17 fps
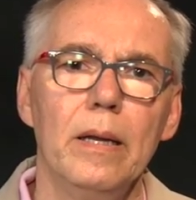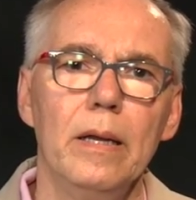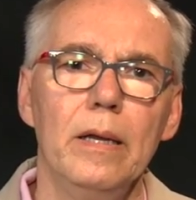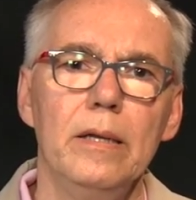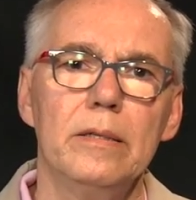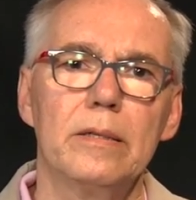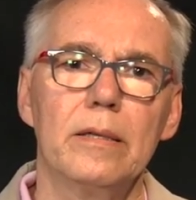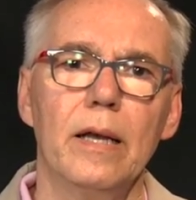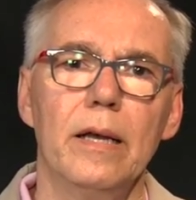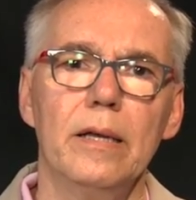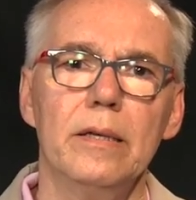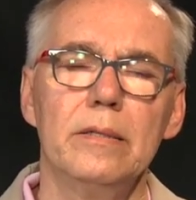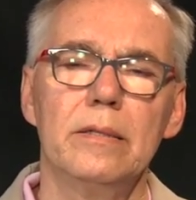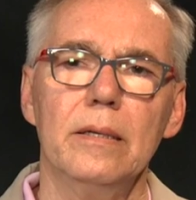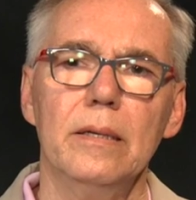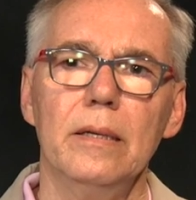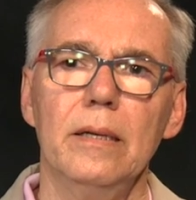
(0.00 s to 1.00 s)
He
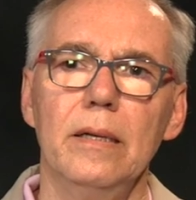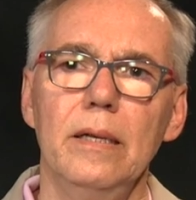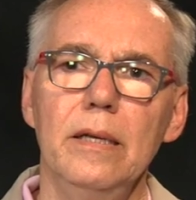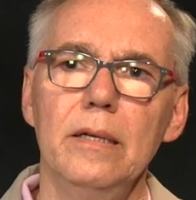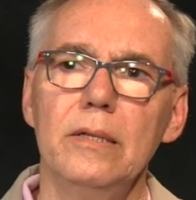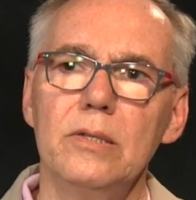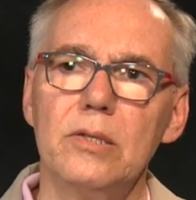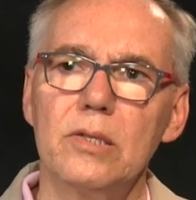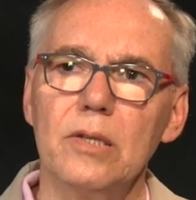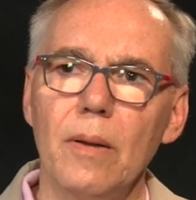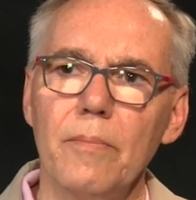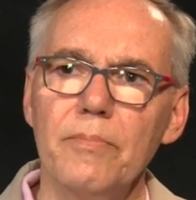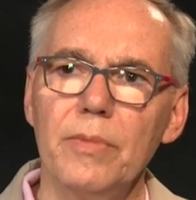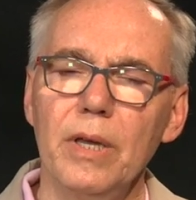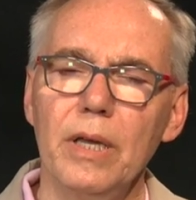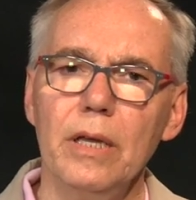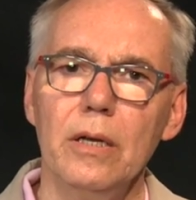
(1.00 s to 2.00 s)
says, is
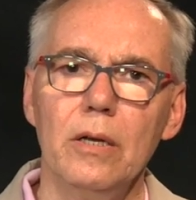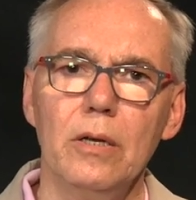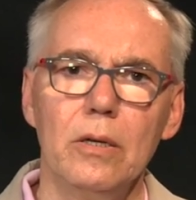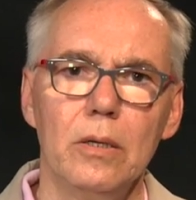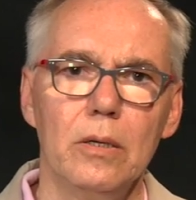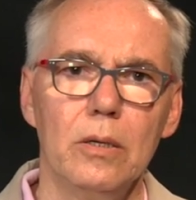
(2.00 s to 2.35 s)
something